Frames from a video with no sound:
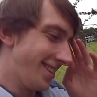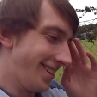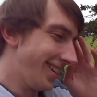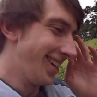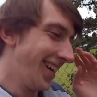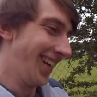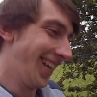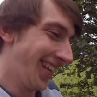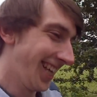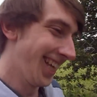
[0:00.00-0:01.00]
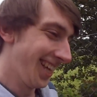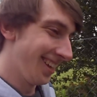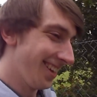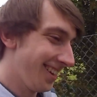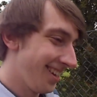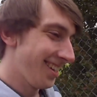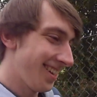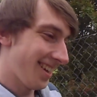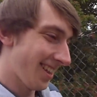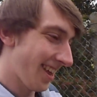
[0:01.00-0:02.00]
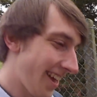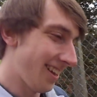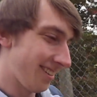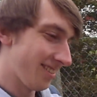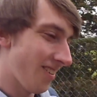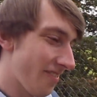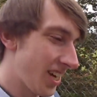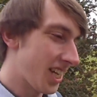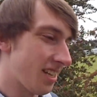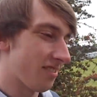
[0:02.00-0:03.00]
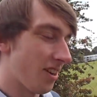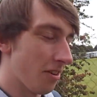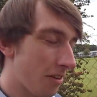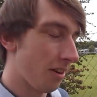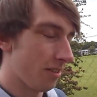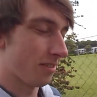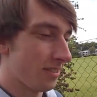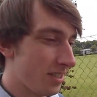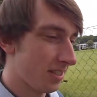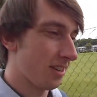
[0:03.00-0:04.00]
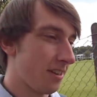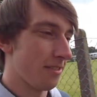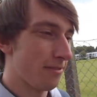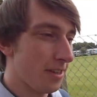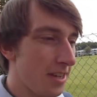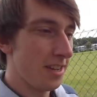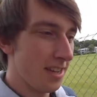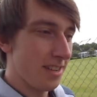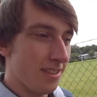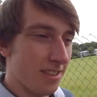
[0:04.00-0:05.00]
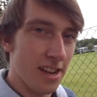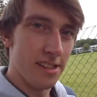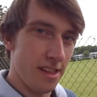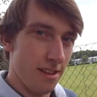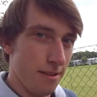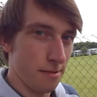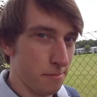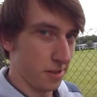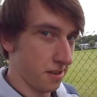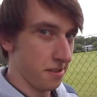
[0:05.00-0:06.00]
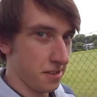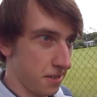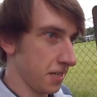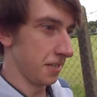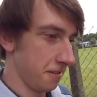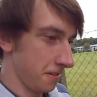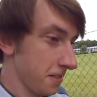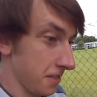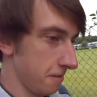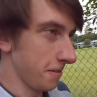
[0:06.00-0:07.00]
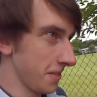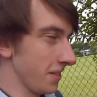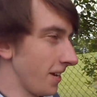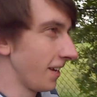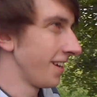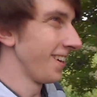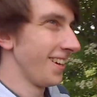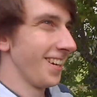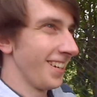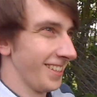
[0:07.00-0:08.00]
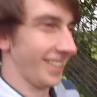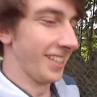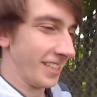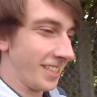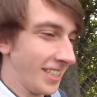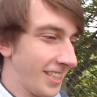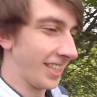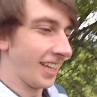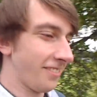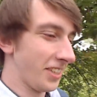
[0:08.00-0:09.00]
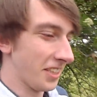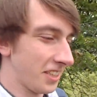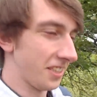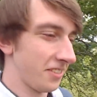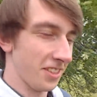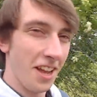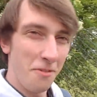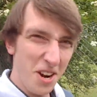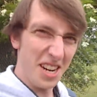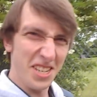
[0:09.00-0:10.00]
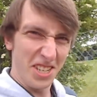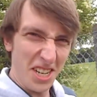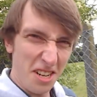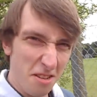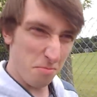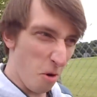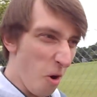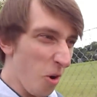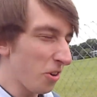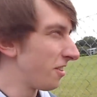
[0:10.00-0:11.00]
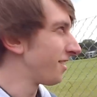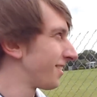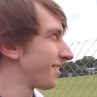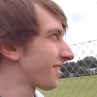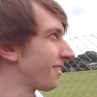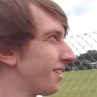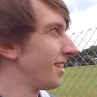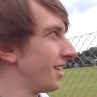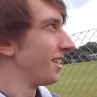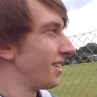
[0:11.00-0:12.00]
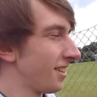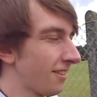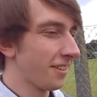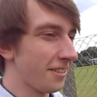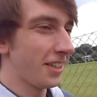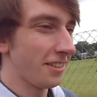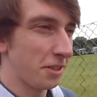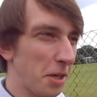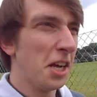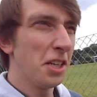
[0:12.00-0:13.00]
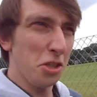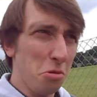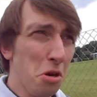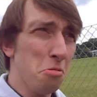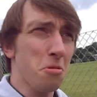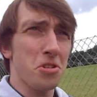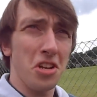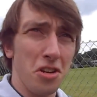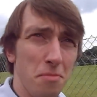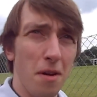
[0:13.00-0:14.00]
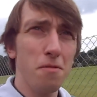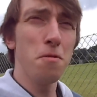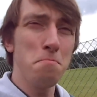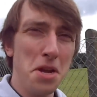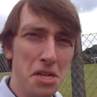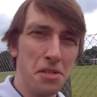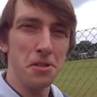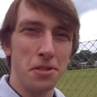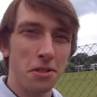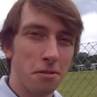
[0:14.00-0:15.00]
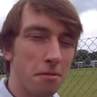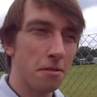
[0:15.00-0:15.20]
and then I went back into my own classroom and just kind of sat in there, pretended, you know, that I wasn't there. And then the teacher came in and was like, "Where's Nicholas Ward?" I'm over here, and she goes, "Do you know what stand in my room means?"